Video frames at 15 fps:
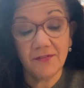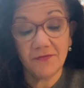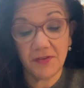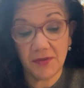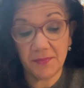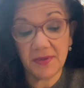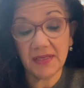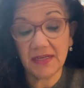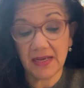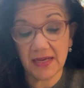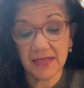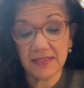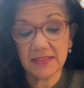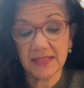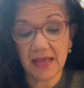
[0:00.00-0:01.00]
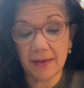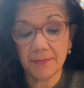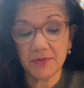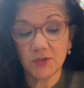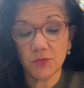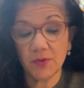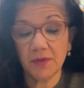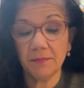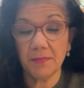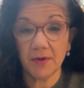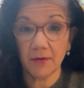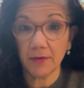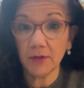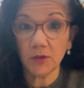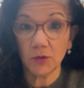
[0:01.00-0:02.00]
Phoebe and I sat between
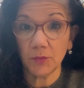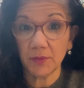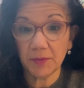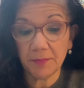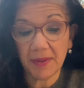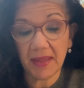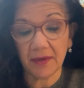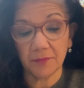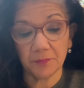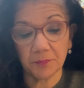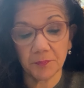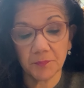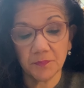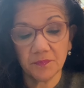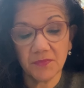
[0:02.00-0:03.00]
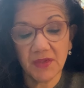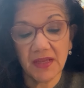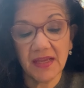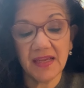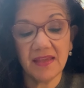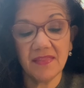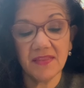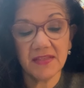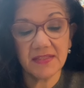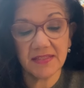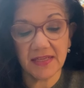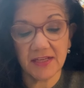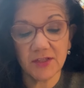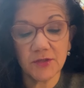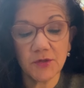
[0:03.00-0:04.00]
Mary Lou and Ben. In the
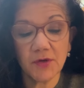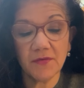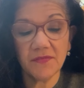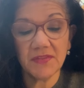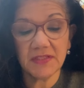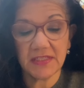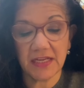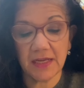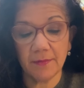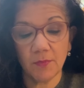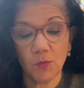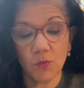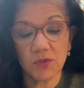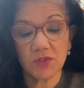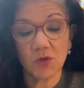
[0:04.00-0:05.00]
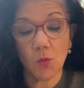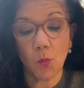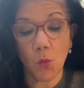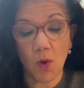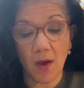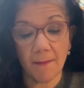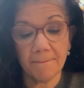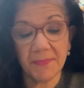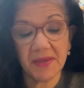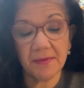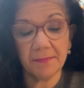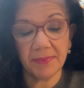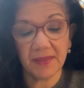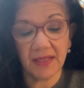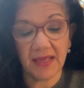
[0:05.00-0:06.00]
center of the table was a whomping
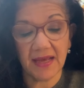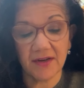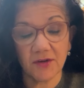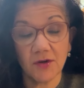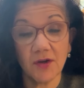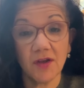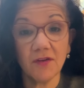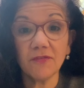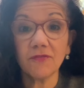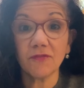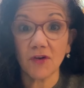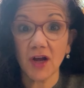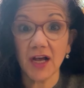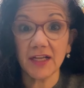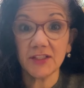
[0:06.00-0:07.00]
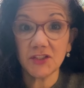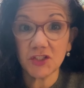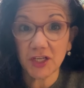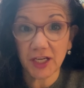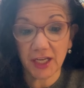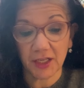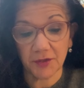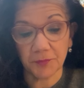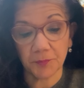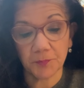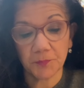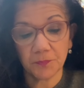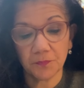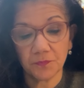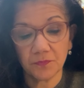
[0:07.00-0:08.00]
platter of fried chicken.
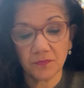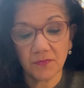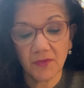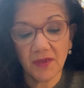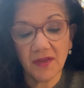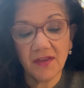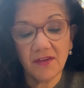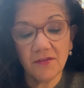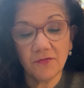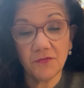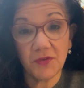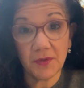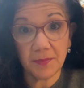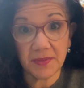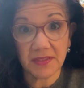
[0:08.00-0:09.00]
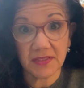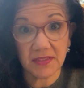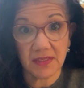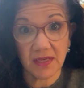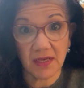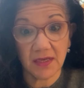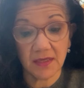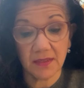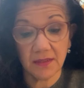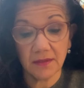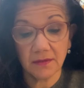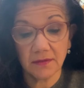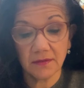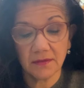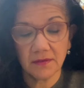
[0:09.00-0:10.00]
Phoebe said,
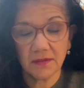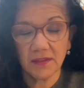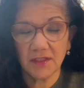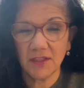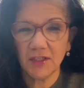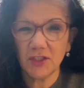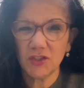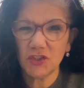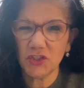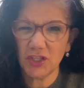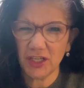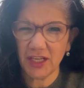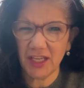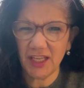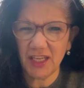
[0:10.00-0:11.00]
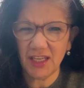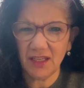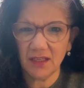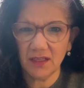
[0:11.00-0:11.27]
chicken?